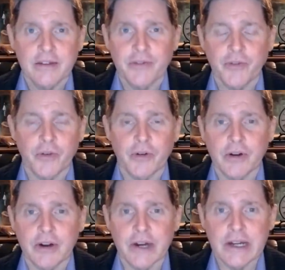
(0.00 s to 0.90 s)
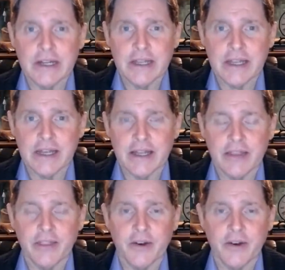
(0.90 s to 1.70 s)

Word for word: for uh,